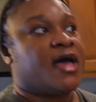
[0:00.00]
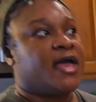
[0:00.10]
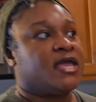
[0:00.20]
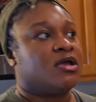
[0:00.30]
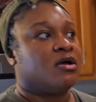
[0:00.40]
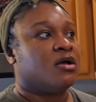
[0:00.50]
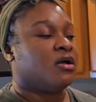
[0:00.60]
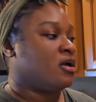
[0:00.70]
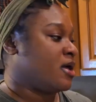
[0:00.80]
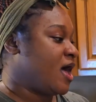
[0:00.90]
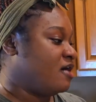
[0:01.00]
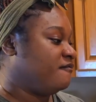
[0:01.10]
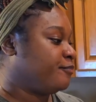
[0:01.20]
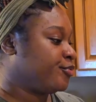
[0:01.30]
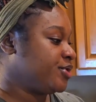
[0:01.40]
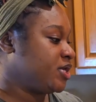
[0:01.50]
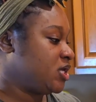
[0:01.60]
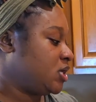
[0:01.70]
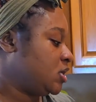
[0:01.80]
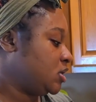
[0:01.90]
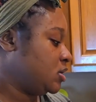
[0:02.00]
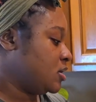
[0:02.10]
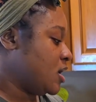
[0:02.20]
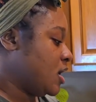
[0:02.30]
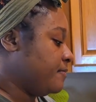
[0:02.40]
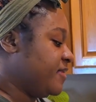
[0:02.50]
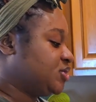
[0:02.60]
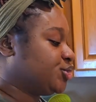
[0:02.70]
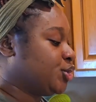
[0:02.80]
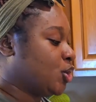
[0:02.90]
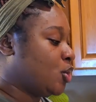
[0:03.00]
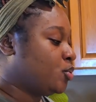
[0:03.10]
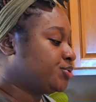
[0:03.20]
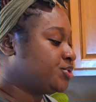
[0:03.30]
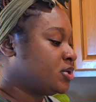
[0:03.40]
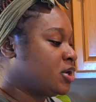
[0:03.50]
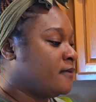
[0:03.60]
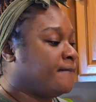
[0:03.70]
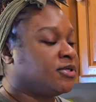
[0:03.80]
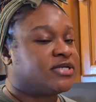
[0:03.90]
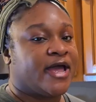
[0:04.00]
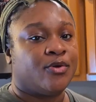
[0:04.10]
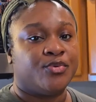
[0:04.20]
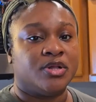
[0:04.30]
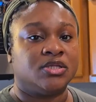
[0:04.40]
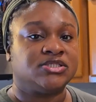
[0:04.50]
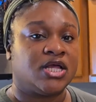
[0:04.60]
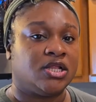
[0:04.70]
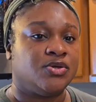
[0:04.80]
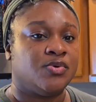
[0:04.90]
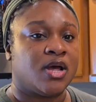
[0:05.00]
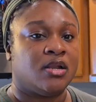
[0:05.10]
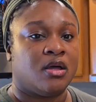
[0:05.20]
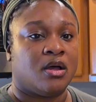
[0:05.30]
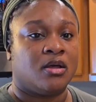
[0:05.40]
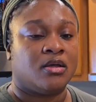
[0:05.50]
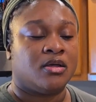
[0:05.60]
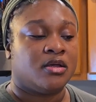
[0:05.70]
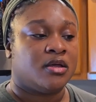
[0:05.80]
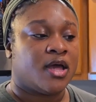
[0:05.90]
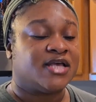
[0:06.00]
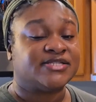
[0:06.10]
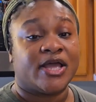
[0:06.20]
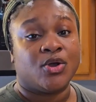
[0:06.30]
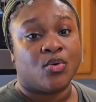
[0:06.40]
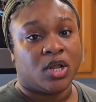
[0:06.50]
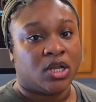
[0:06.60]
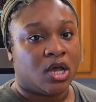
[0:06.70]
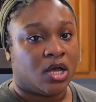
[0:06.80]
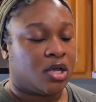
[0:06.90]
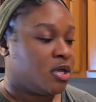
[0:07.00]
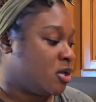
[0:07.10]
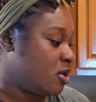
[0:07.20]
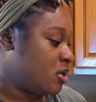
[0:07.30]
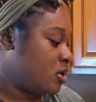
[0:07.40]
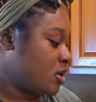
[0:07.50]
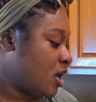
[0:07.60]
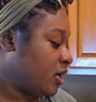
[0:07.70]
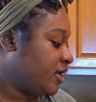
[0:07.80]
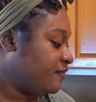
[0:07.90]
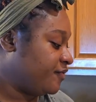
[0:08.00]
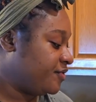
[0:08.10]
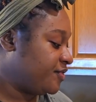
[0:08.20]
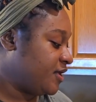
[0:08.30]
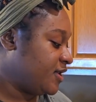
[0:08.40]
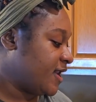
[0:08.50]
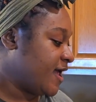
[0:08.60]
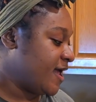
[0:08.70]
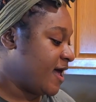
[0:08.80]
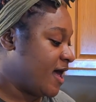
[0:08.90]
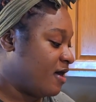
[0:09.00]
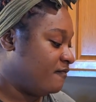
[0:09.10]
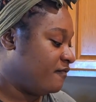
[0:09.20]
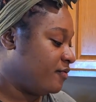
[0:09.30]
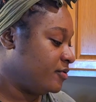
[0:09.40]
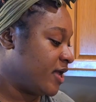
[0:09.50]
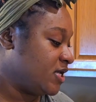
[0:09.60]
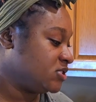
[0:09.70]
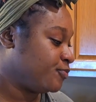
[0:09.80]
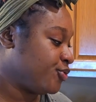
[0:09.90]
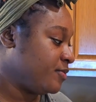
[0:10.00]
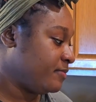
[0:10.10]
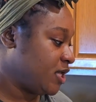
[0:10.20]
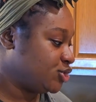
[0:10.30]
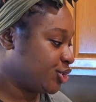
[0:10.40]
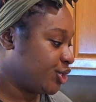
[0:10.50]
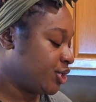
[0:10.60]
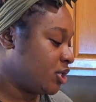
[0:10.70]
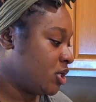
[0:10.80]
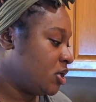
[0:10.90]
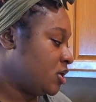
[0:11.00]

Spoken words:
I have pre measured out, but I will tell you along as I go along on everything that I have that is pre-measured.